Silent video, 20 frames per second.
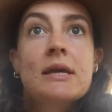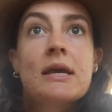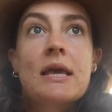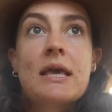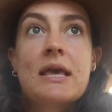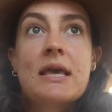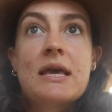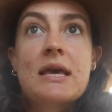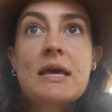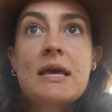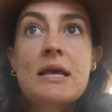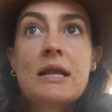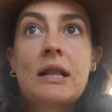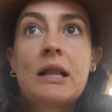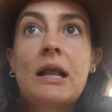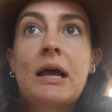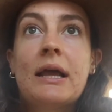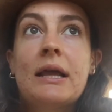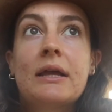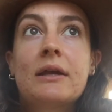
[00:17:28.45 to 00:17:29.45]
and
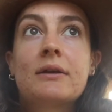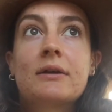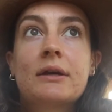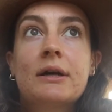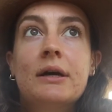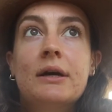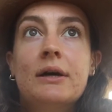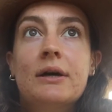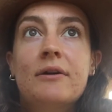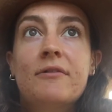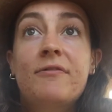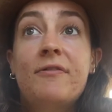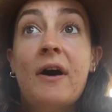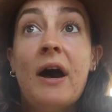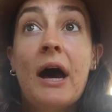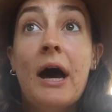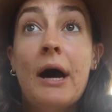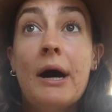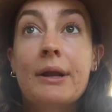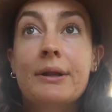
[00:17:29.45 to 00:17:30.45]
like
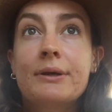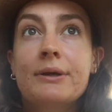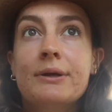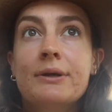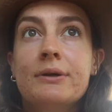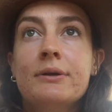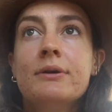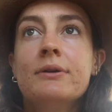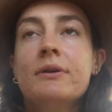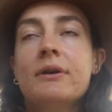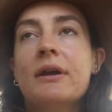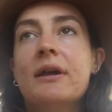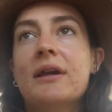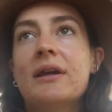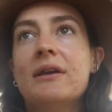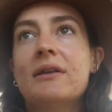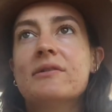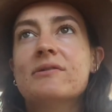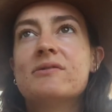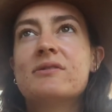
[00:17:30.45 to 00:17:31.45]
vader
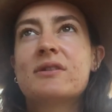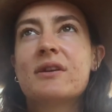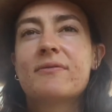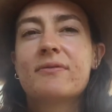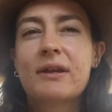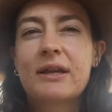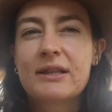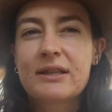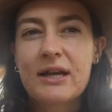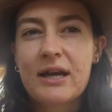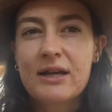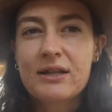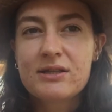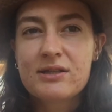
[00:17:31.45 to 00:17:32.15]
and stuff like that.